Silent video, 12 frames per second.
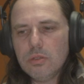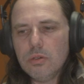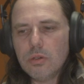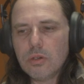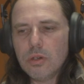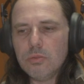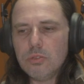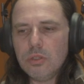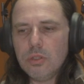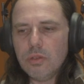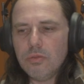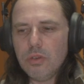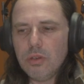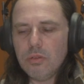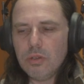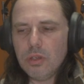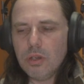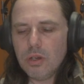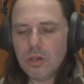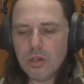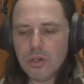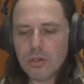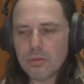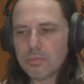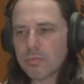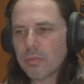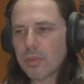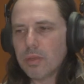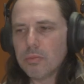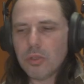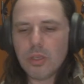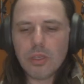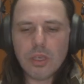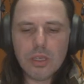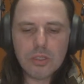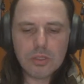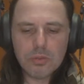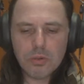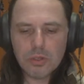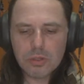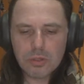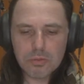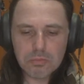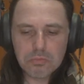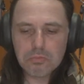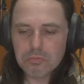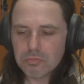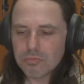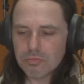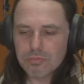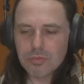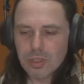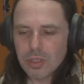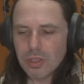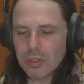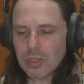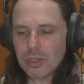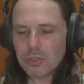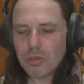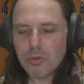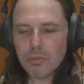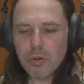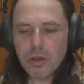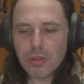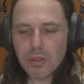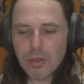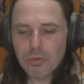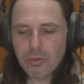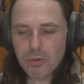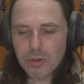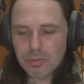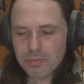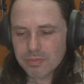So it comes in a very plain case, but that's not what we bought it here for.